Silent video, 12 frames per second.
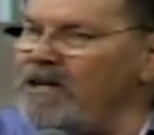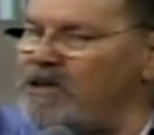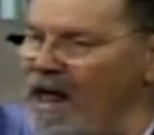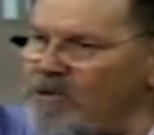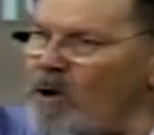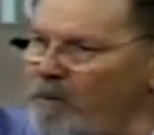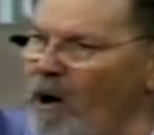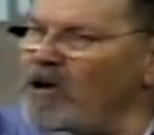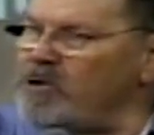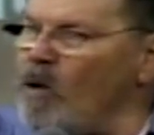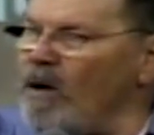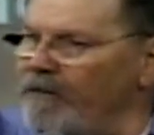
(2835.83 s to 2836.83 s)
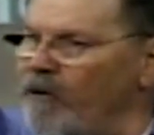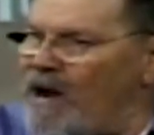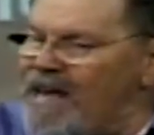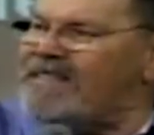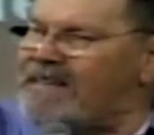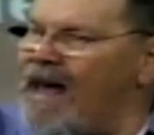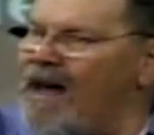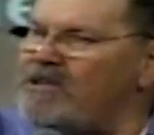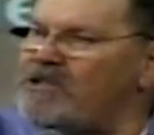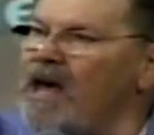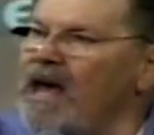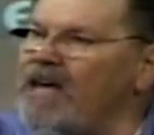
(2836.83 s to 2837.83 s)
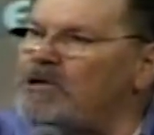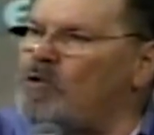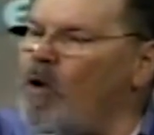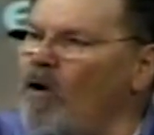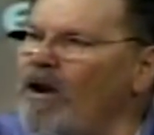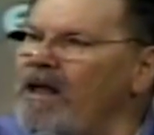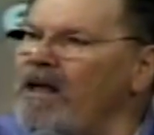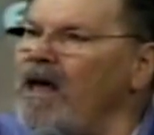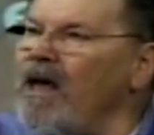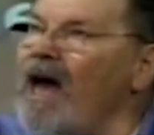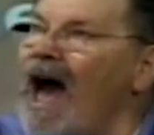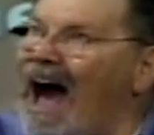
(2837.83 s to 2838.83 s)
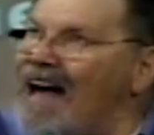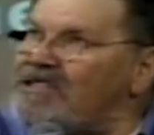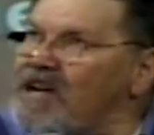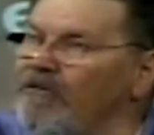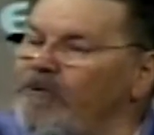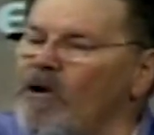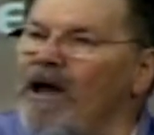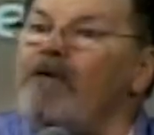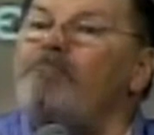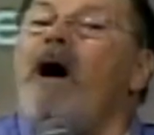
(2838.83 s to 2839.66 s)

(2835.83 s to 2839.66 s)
That's what Paul's quoting. For He says, he's quoting Isaiah 40.